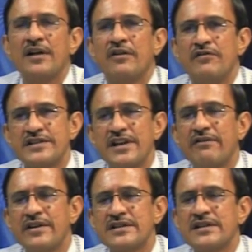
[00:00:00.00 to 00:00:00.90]

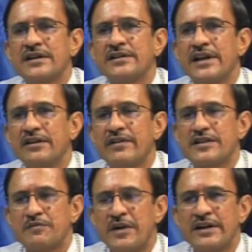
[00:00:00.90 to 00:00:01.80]
vis-a-vis the
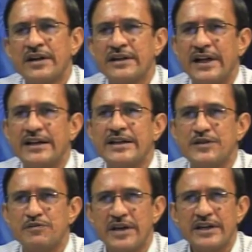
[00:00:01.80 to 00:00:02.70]
investment that he is
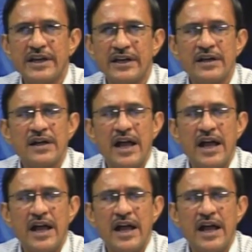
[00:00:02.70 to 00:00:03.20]
making,